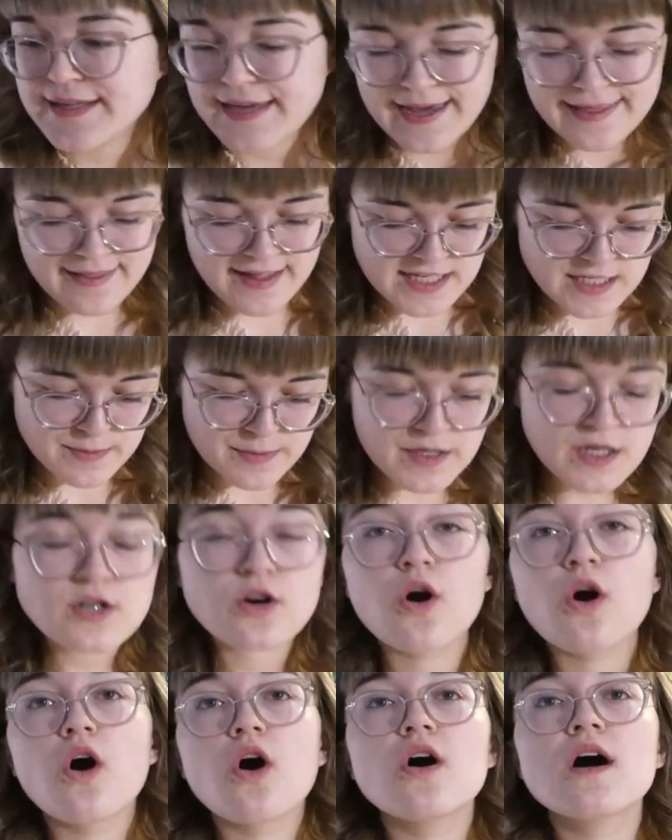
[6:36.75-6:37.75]
Yeah, that's been
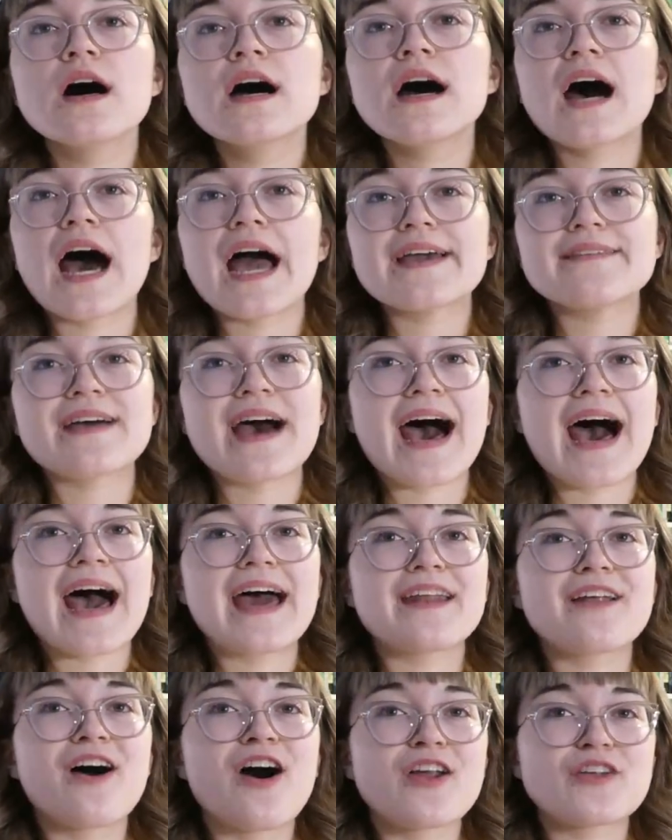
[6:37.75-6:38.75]
a goal I've
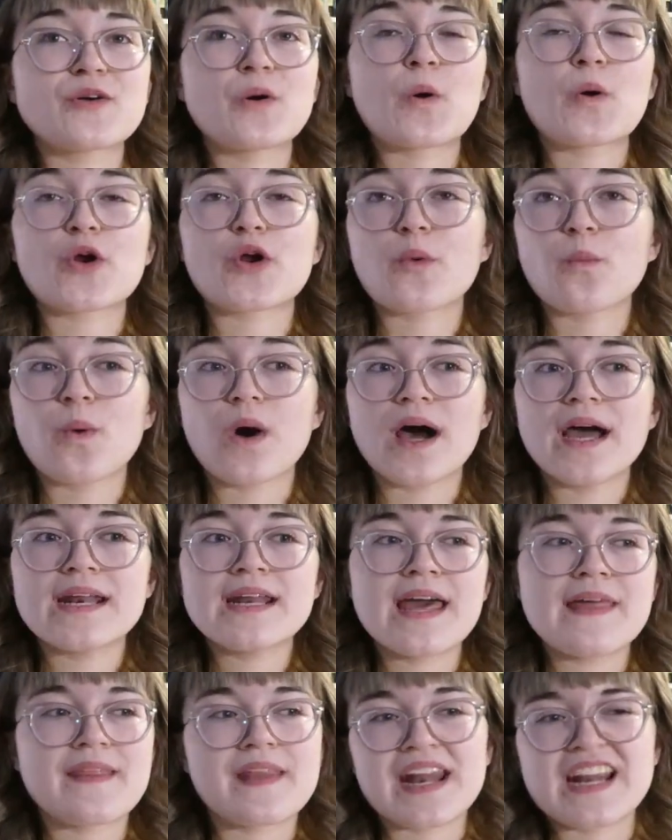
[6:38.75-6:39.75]
had on quarter
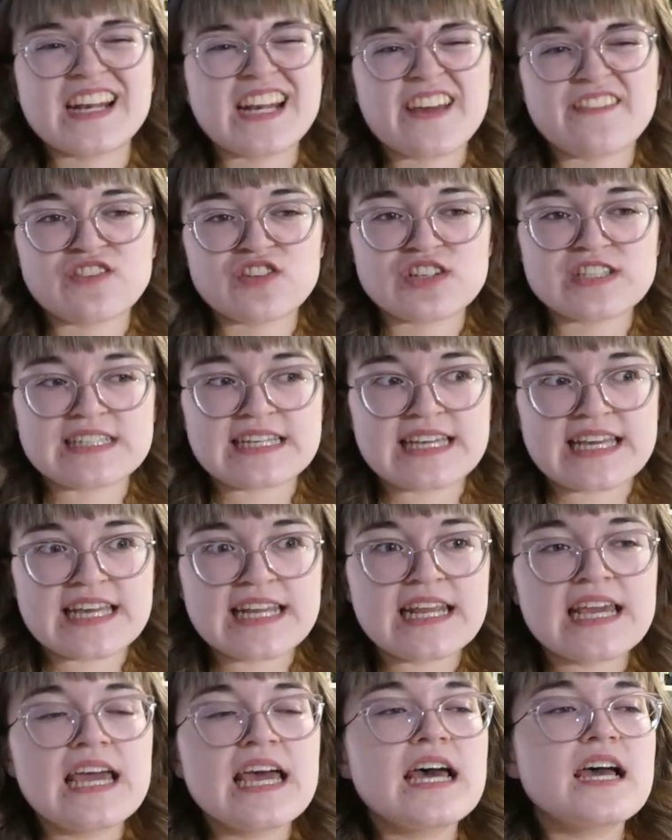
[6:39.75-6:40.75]
one, and then I never
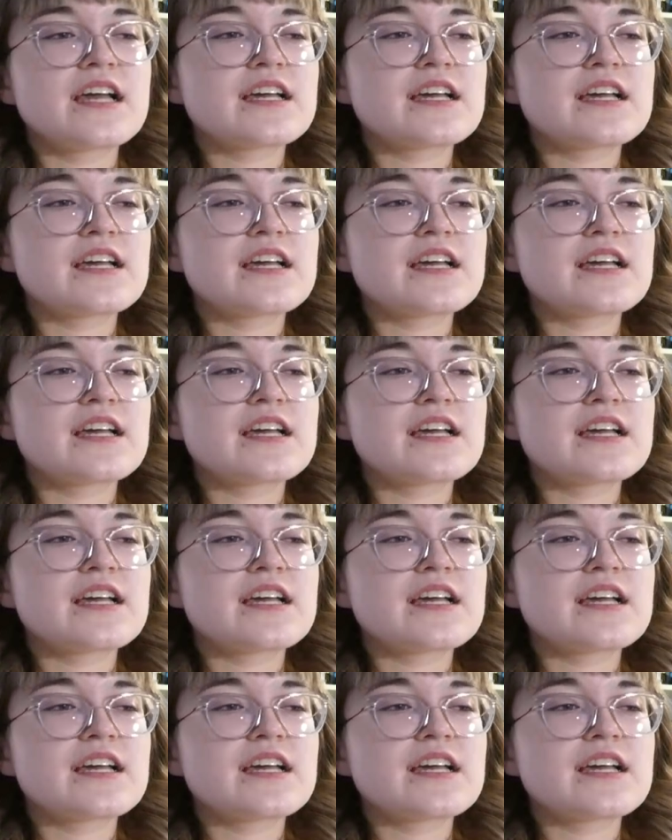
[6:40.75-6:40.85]
did.